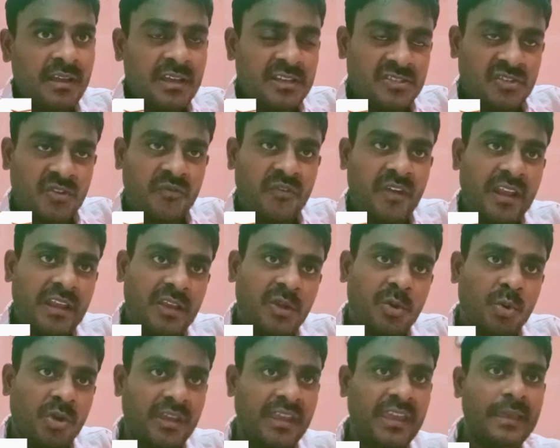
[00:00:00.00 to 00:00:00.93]
So when
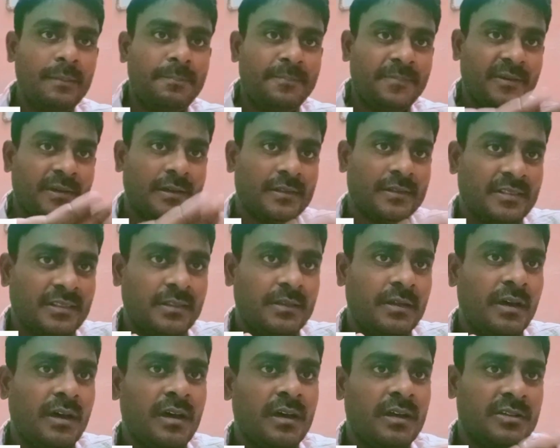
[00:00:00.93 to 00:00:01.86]
you keep
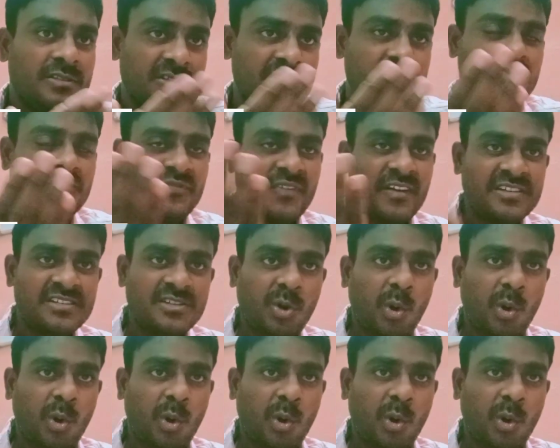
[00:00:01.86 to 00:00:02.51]
first